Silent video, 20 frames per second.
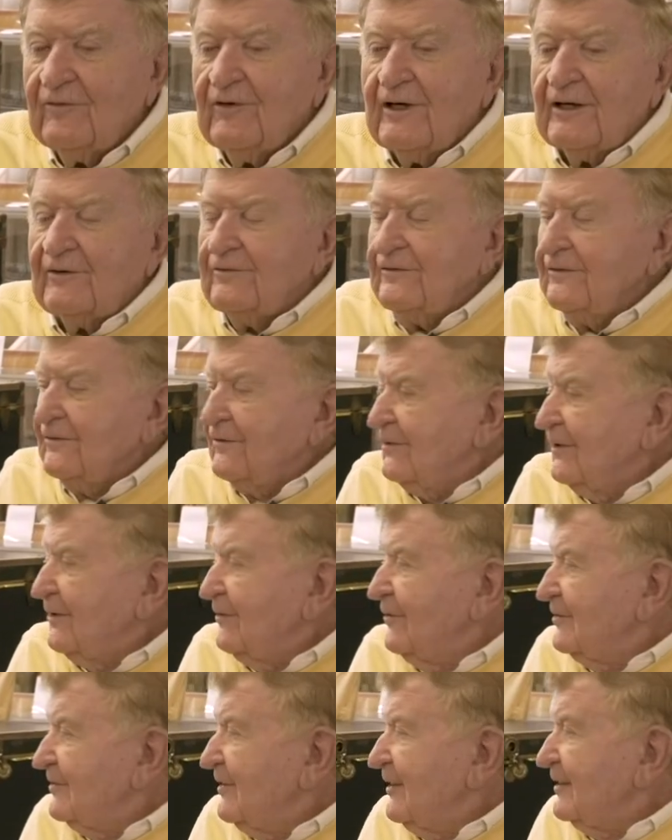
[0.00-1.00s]
of our
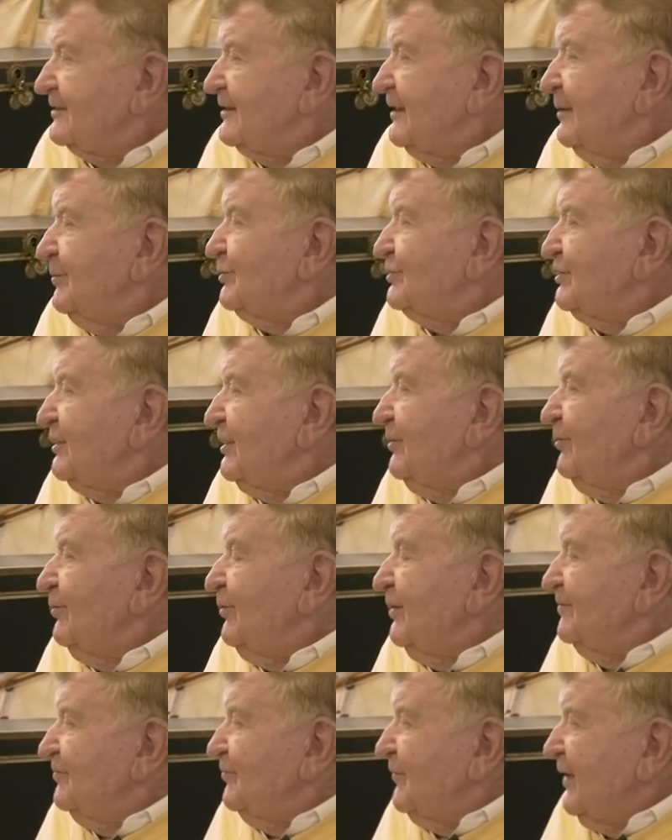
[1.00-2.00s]
exhibits
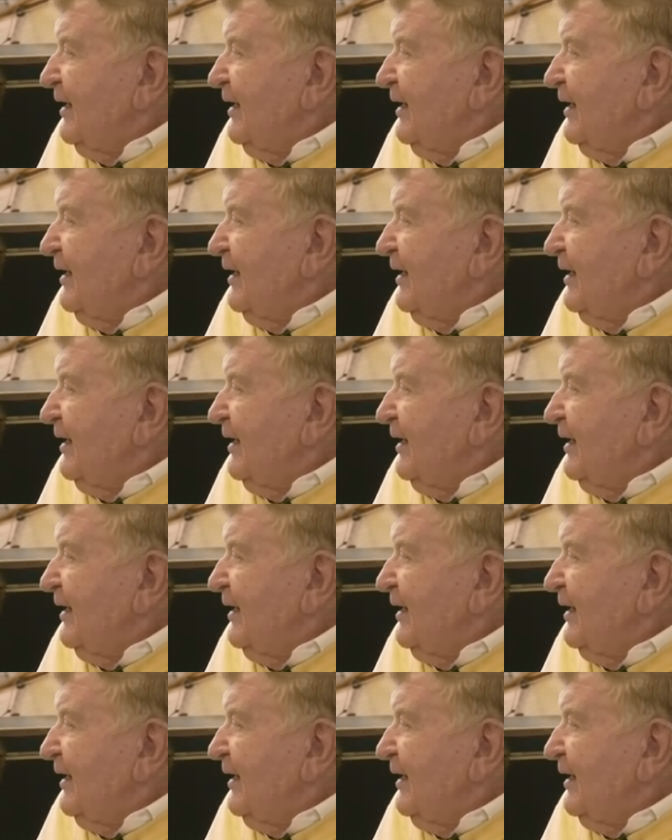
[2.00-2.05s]
here